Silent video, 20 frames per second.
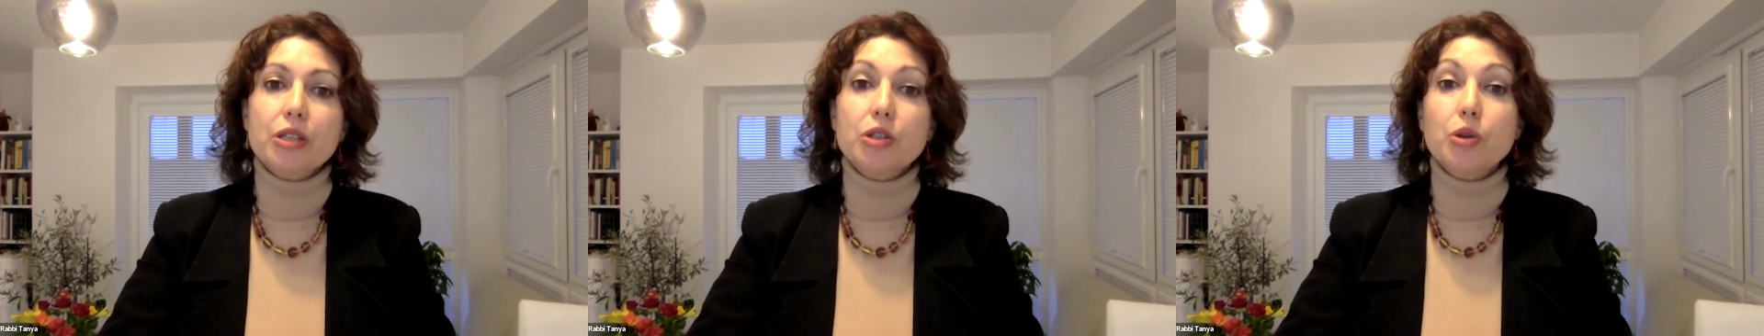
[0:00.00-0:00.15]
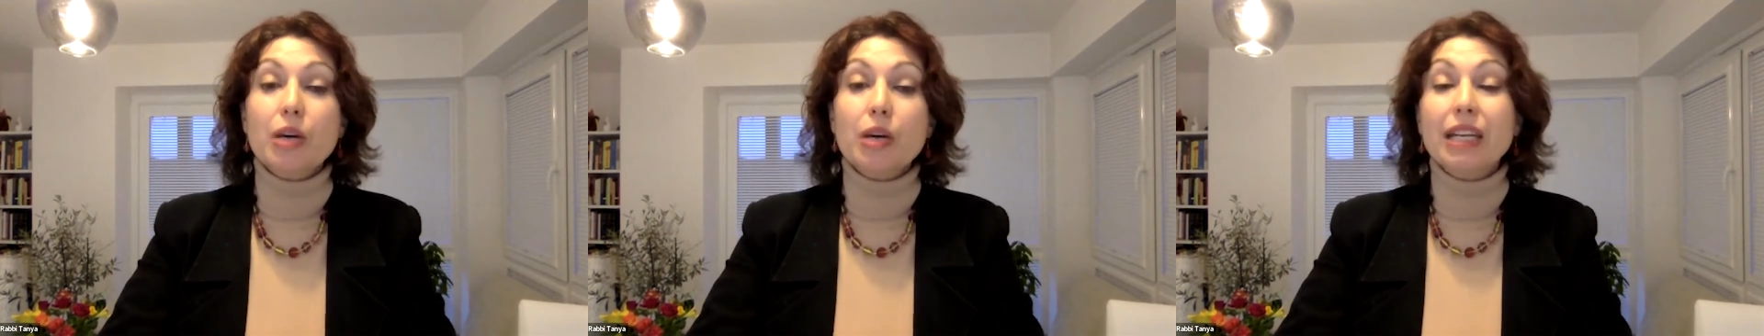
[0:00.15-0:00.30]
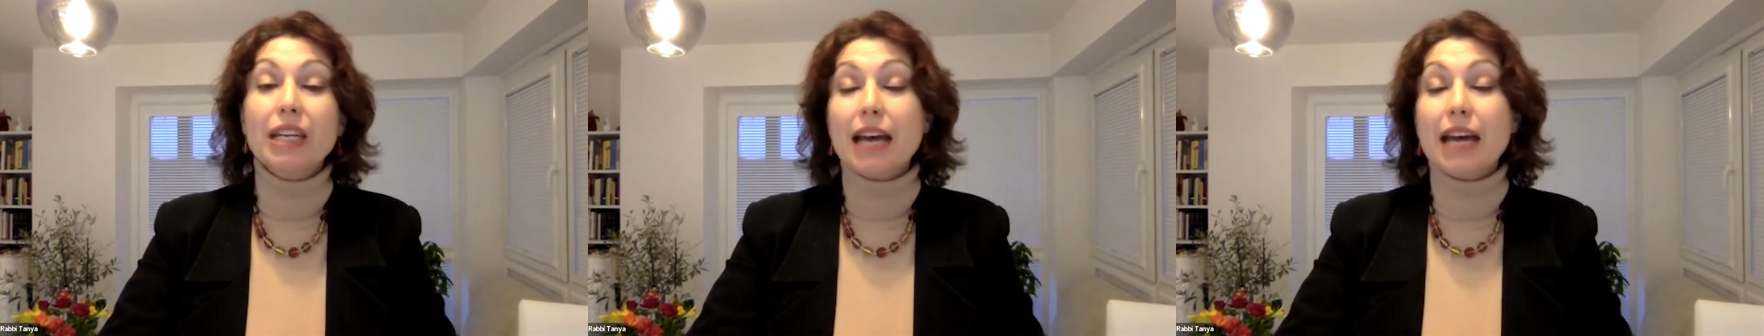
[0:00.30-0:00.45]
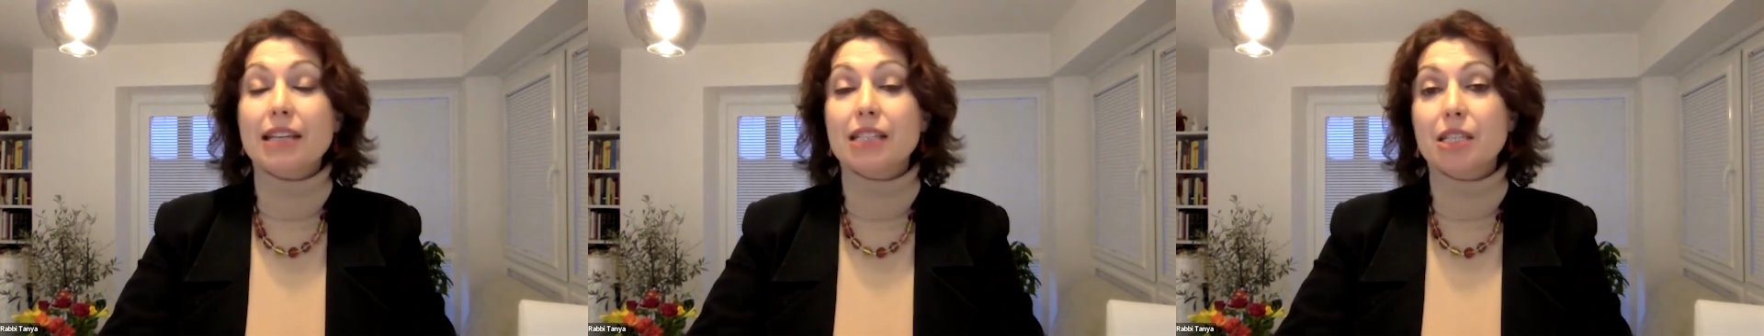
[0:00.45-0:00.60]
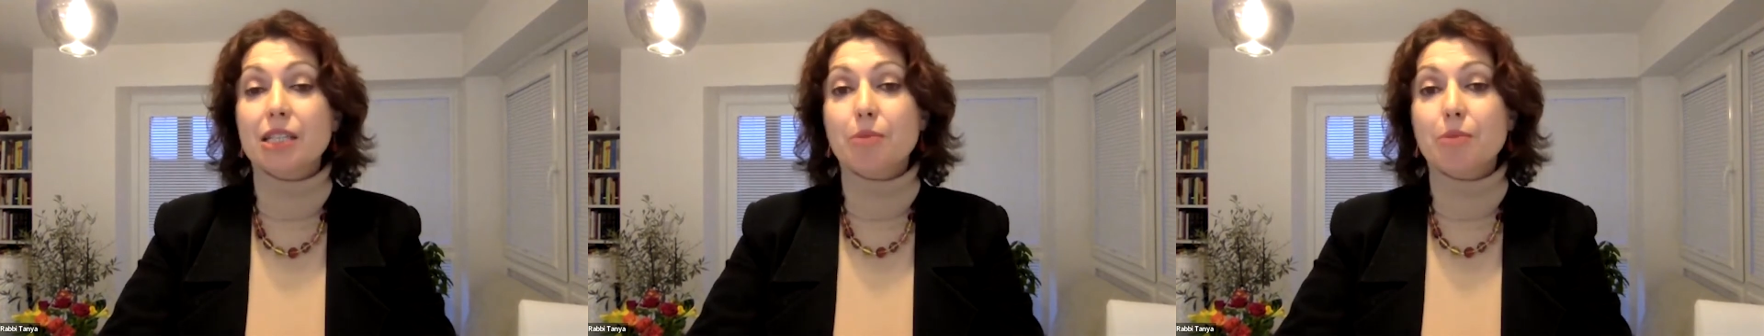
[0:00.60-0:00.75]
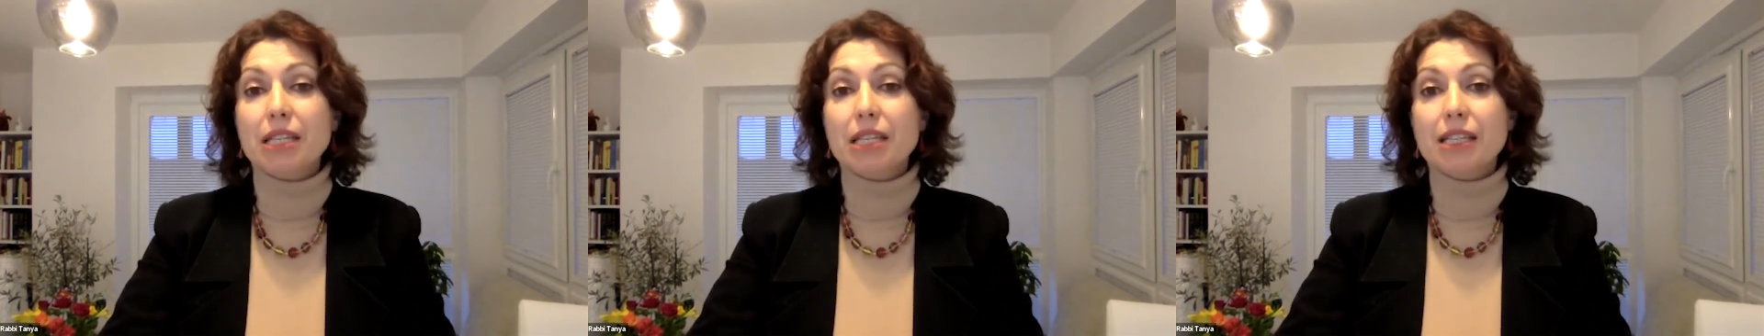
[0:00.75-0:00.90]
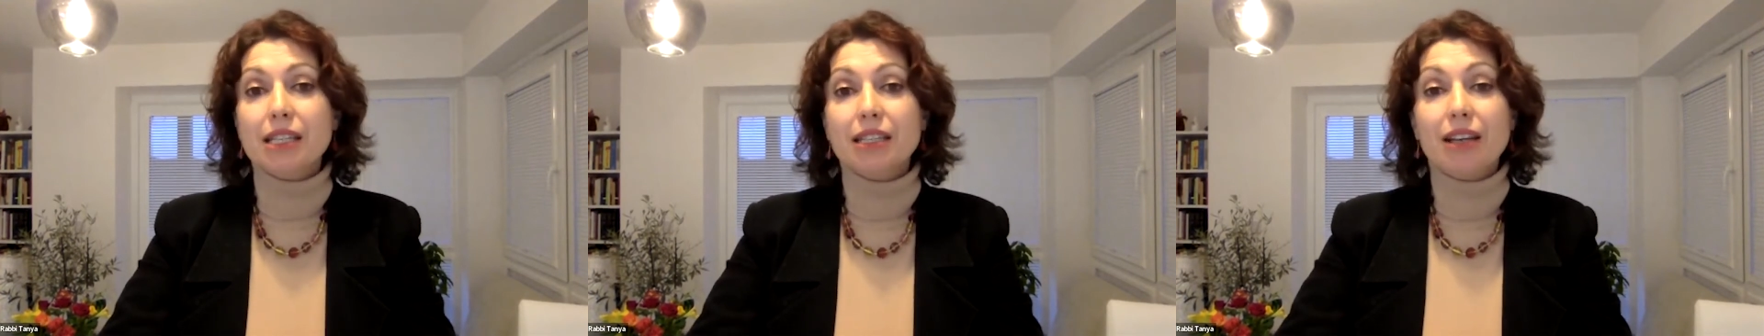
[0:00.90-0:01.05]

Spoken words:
to an estimated